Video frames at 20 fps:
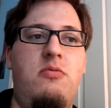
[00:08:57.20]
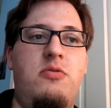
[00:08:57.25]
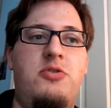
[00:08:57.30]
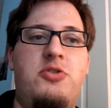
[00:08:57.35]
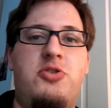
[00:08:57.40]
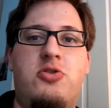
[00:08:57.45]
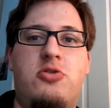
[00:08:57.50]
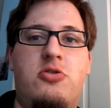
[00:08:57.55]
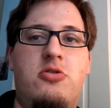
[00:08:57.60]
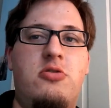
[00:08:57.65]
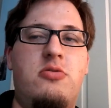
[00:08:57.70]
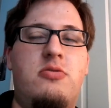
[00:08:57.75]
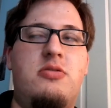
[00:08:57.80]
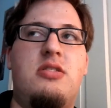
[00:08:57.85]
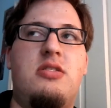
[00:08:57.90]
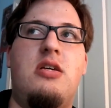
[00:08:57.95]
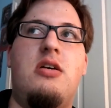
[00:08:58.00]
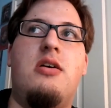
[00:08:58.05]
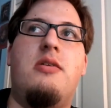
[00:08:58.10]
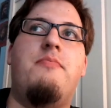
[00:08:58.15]

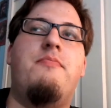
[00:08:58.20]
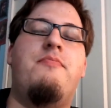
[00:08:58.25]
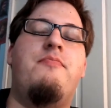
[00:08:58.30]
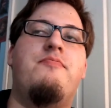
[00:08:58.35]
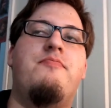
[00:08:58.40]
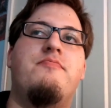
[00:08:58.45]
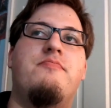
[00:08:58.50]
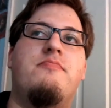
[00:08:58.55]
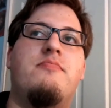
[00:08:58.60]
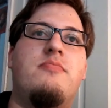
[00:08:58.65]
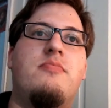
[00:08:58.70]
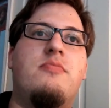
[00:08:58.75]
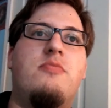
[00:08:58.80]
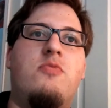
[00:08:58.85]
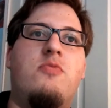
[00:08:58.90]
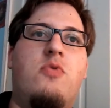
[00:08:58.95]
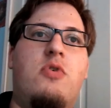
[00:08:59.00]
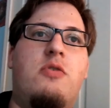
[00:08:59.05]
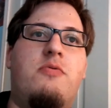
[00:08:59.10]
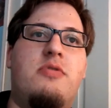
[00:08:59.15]
towards, um,
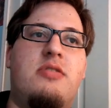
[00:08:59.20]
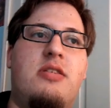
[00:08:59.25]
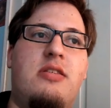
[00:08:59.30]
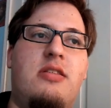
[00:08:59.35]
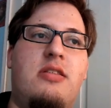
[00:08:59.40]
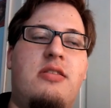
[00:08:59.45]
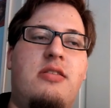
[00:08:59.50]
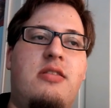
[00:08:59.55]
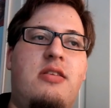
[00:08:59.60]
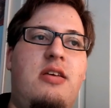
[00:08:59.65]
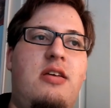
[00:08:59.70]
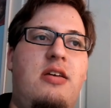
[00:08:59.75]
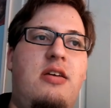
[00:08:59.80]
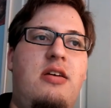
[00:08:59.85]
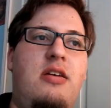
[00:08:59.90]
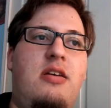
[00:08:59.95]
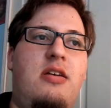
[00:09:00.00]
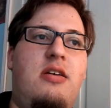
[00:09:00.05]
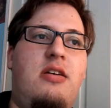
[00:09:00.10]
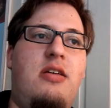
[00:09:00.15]
what was it,
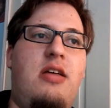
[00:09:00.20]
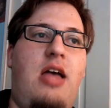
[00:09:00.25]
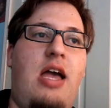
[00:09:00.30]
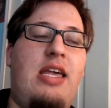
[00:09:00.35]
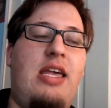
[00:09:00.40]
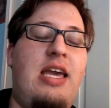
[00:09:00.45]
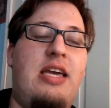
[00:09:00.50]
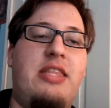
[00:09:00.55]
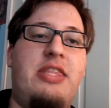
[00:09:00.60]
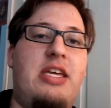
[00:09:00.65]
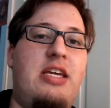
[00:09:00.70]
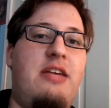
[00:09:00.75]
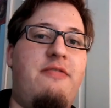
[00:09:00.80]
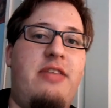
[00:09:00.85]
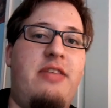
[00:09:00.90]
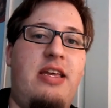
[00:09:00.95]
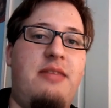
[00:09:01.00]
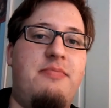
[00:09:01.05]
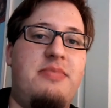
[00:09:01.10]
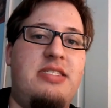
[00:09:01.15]
I can't think of a
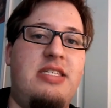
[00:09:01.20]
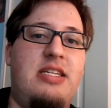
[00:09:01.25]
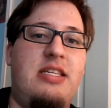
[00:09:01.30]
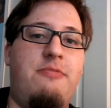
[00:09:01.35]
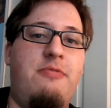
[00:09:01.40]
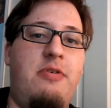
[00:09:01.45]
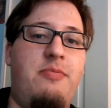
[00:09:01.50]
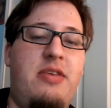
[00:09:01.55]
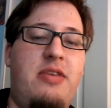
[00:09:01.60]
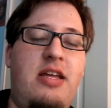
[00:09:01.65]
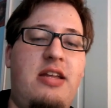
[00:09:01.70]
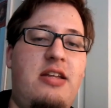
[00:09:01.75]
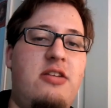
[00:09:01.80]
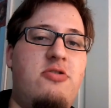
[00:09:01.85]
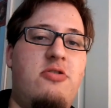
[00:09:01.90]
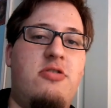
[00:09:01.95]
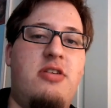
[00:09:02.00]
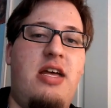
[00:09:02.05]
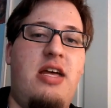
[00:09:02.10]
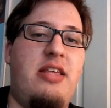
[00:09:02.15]
named city. We've been heading
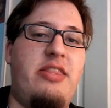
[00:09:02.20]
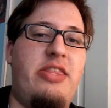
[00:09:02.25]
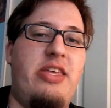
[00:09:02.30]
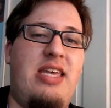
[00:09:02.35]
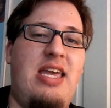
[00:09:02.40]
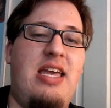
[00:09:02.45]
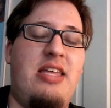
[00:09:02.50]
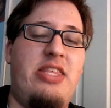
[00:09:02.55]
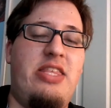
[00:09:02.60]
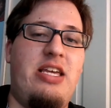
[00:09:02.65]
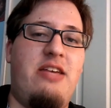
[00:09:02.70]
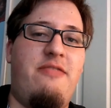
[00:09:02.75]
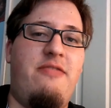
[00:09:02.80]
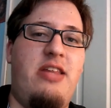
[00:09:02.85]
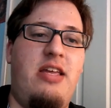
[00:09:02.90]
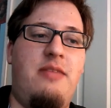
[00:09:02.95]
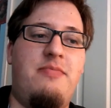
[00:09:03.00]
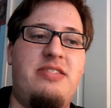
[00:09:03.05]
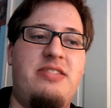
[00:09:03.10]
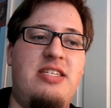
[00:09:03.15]
toward I th- can't think of a
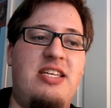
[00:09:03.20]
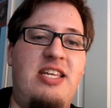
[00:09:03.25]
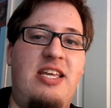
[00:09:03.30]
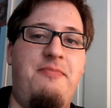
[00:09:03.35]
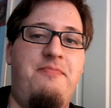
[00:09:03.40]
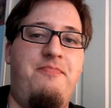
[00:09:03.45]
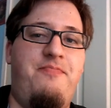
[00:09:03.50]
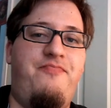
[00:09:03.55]
named city.